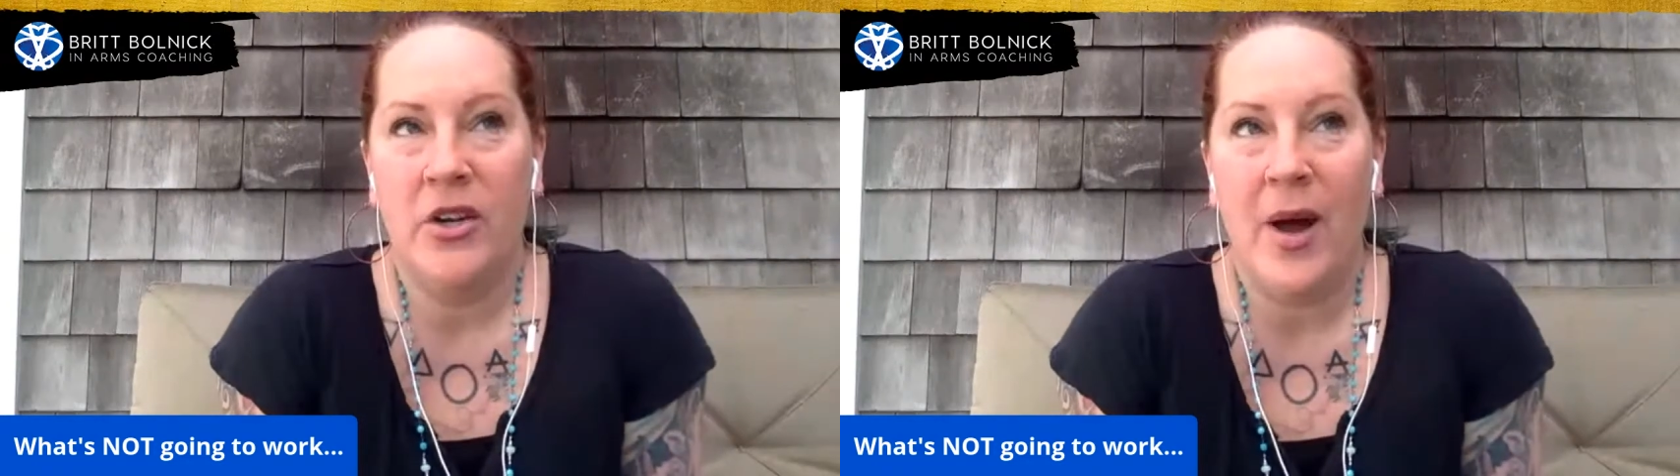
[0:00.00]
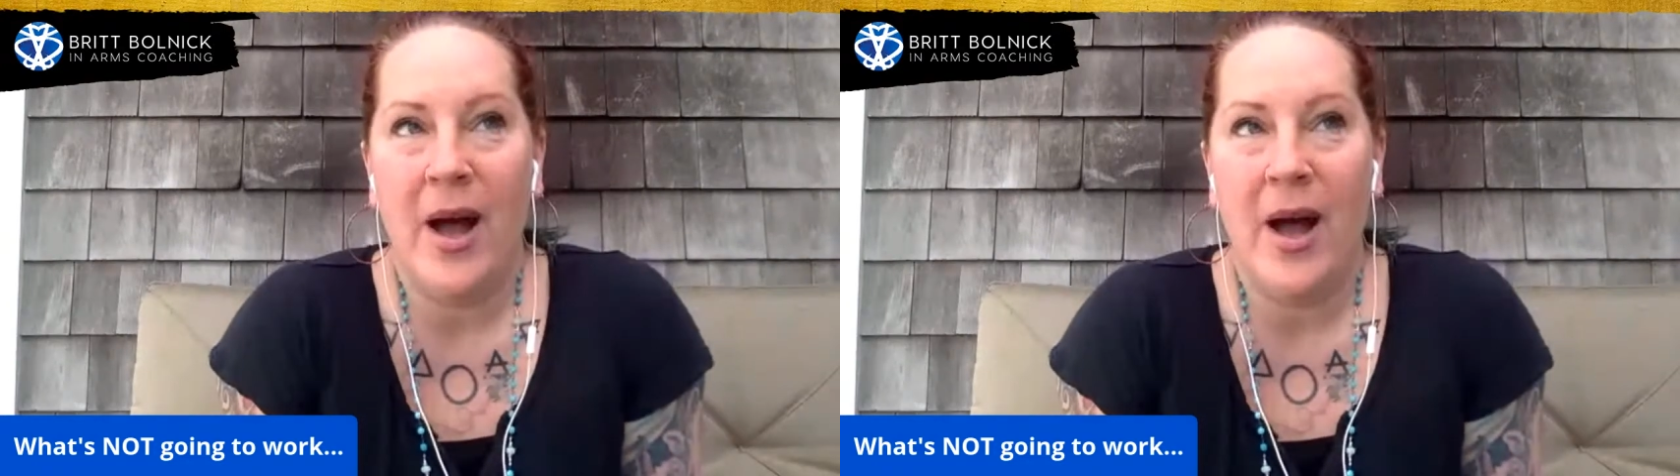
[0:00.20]

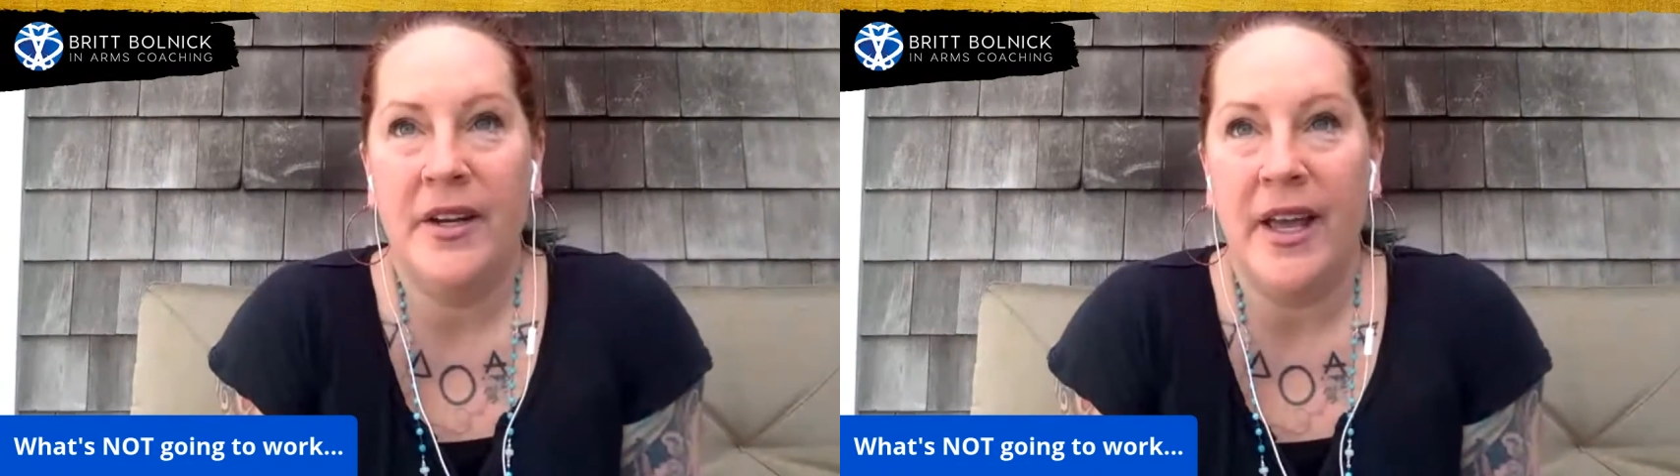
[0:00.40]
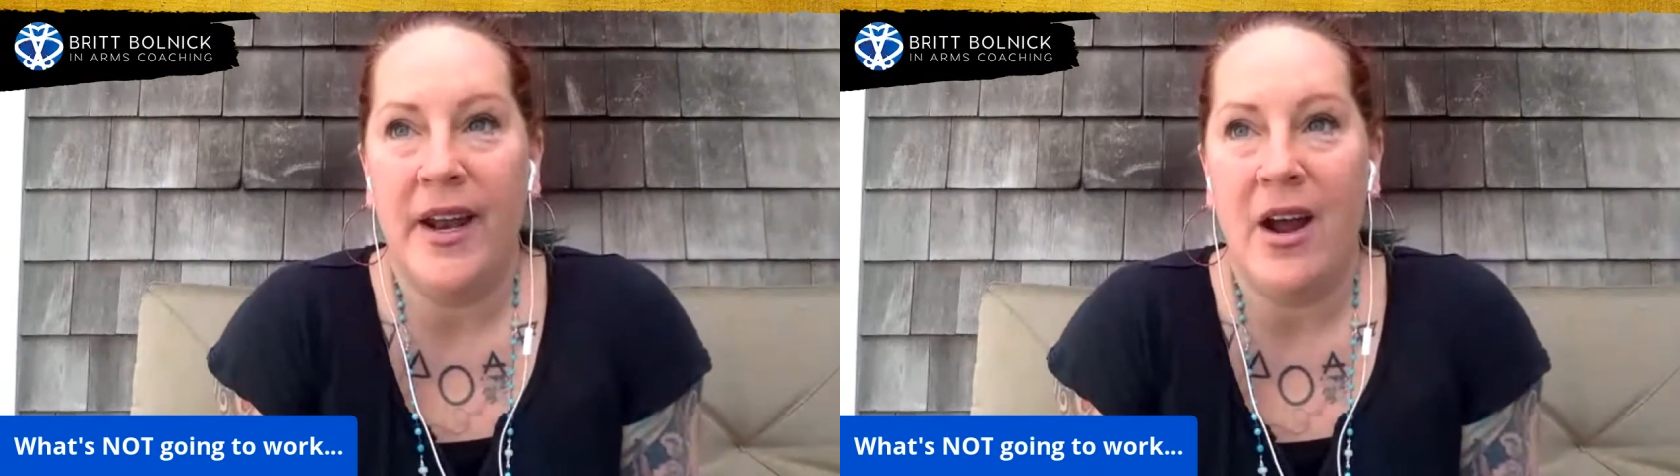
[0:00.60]
how to
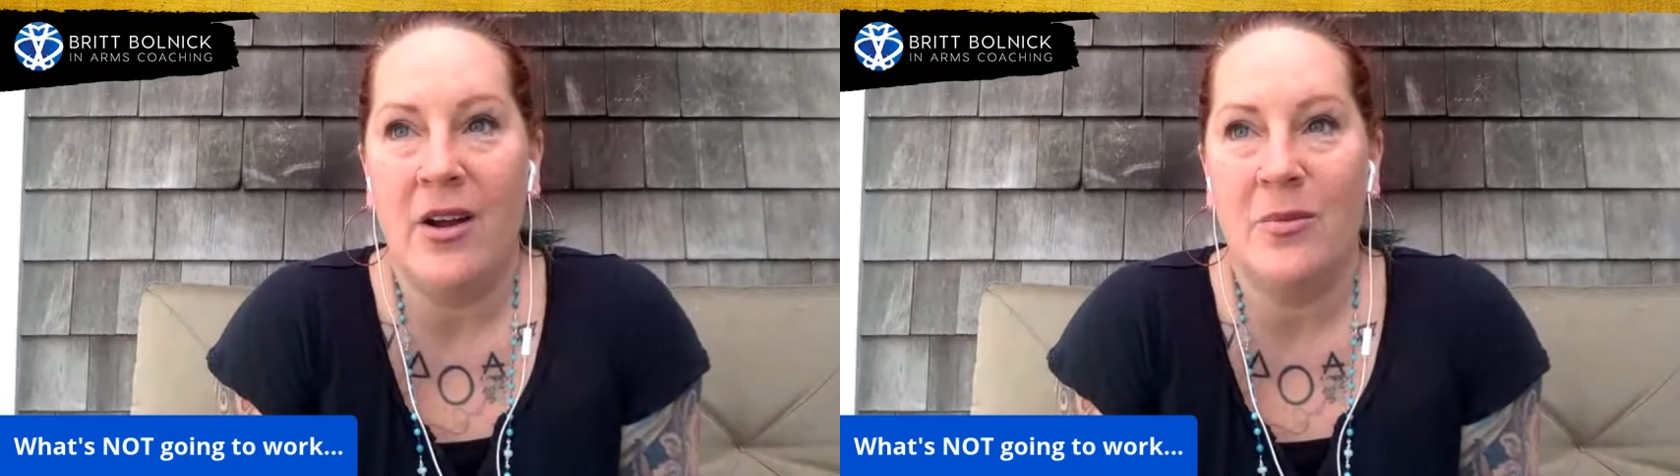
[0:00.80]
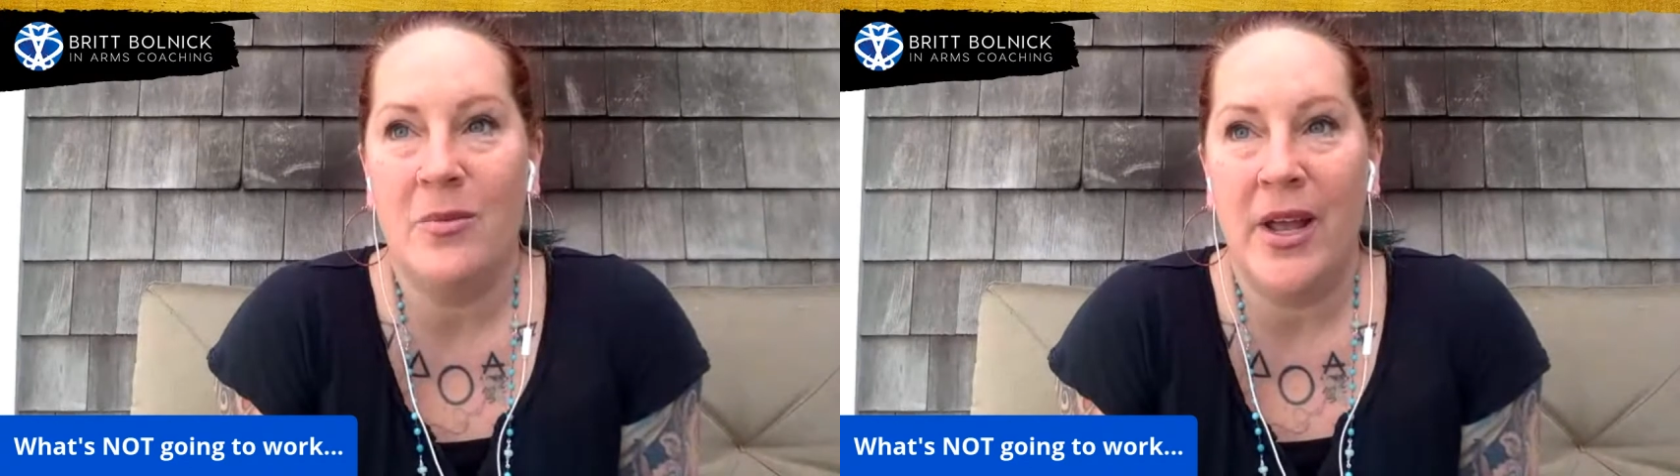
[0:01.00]
get
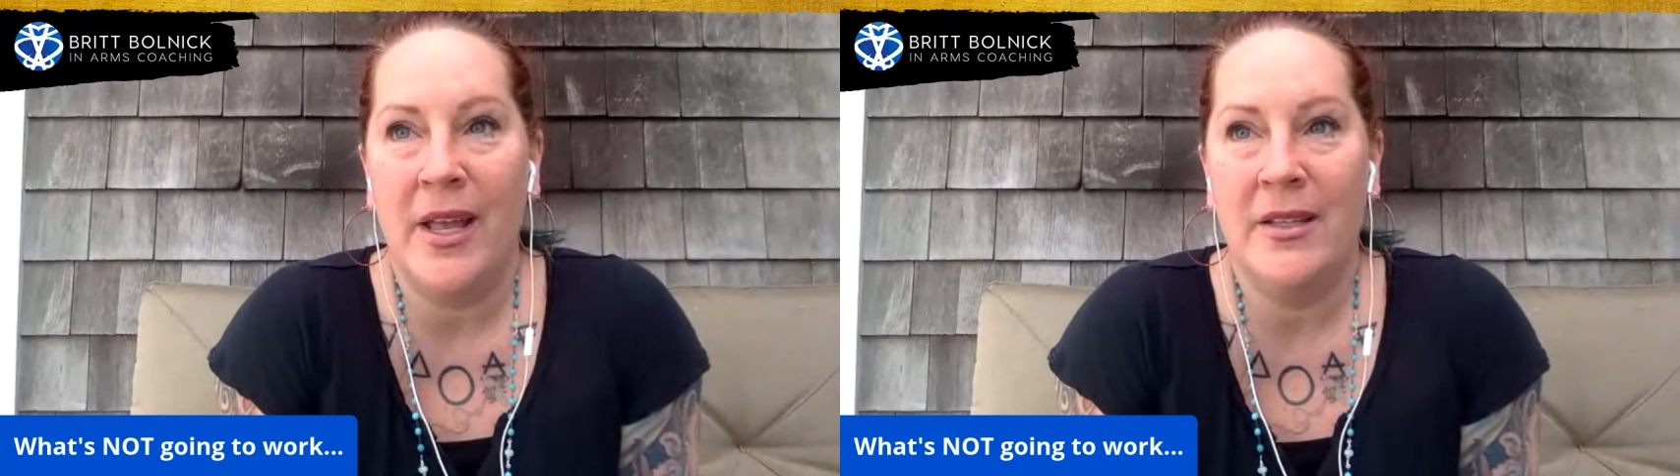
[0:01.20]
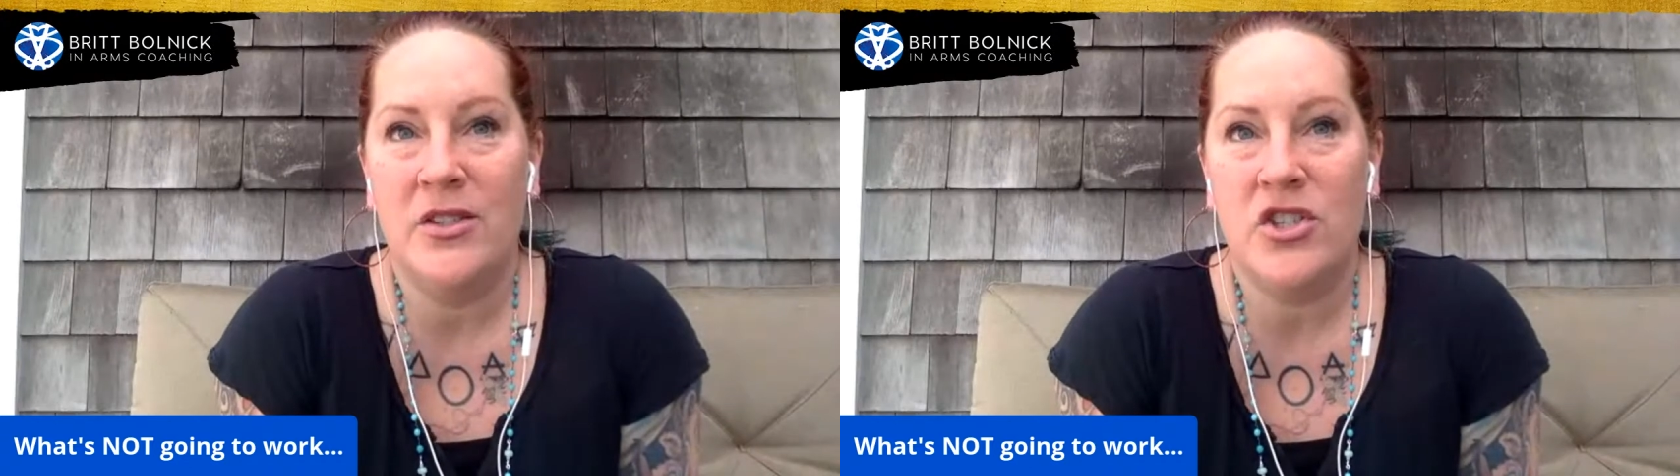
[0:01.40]
our
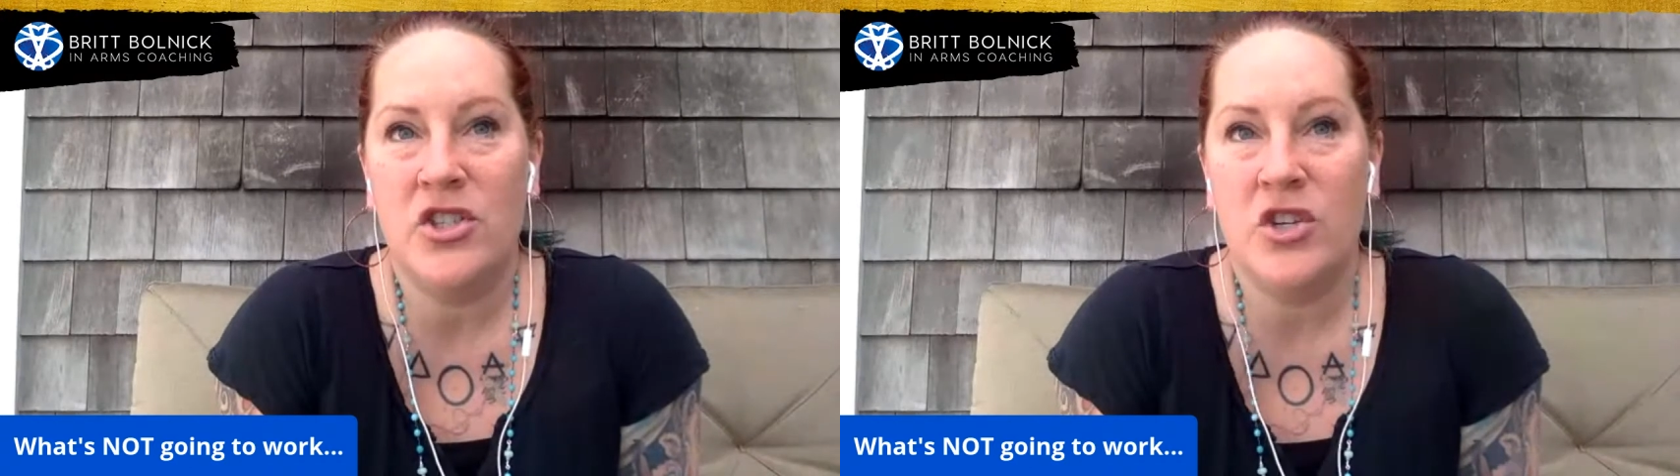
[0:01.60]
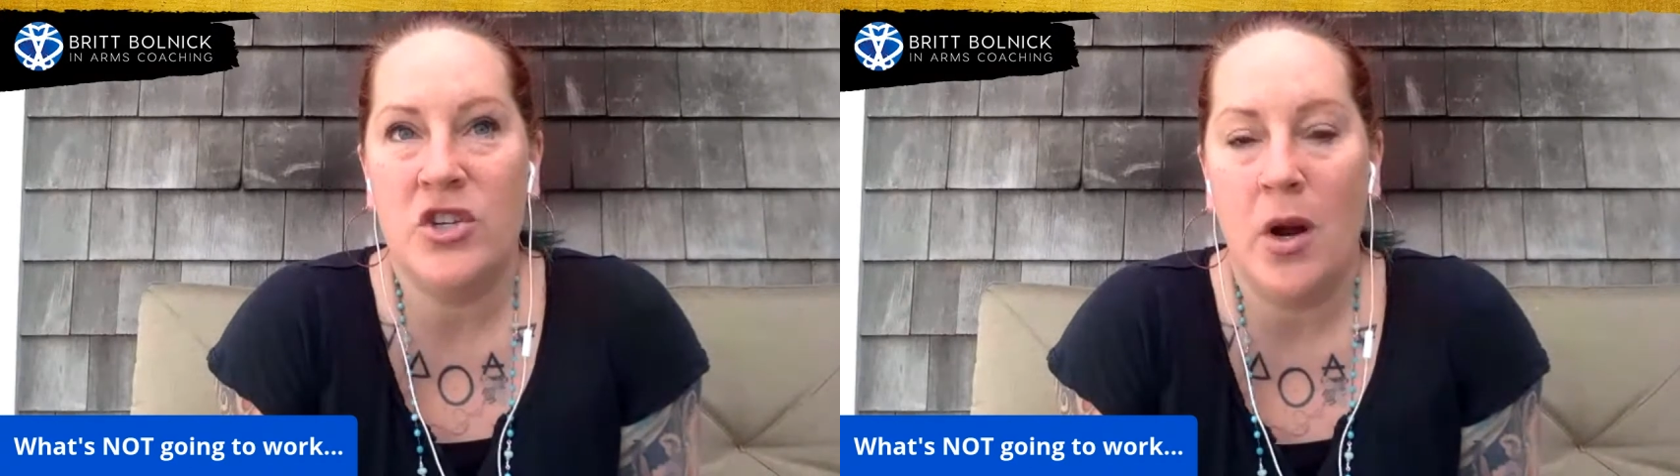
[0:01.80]
brains
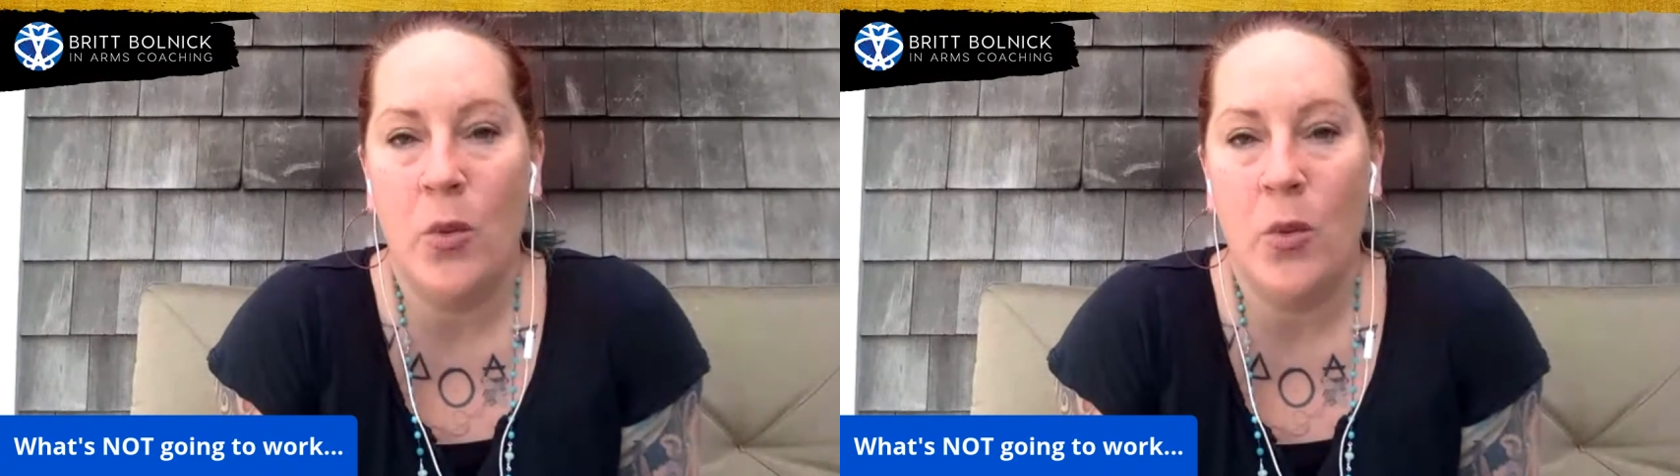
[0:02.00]
to work